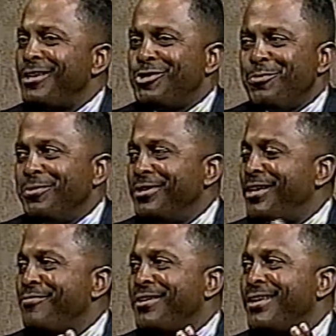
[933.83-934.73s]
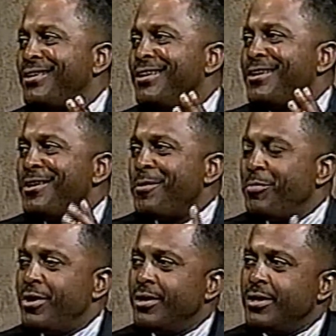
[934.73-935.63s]
that you believe in,
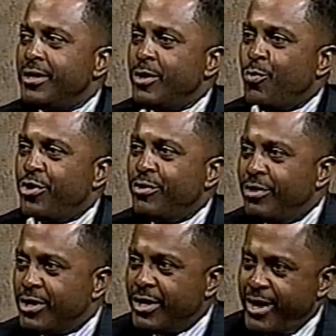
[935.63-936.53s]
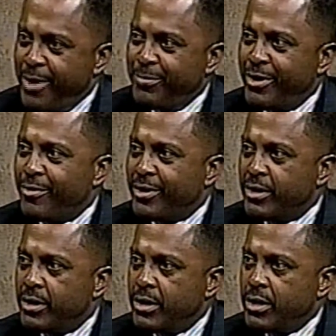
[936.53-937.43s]
but when you look in that
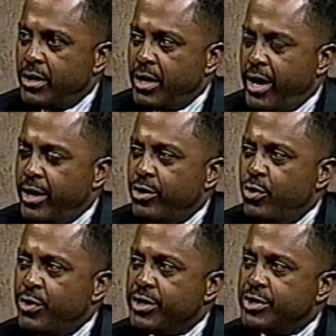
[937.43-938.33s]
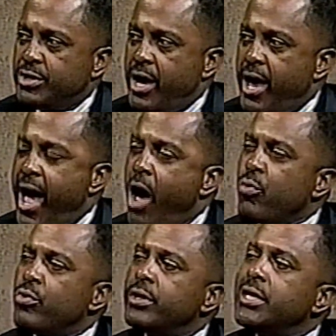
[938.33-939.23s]
mirror and you can say, I
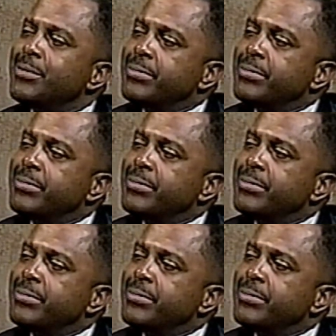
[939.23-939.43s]
really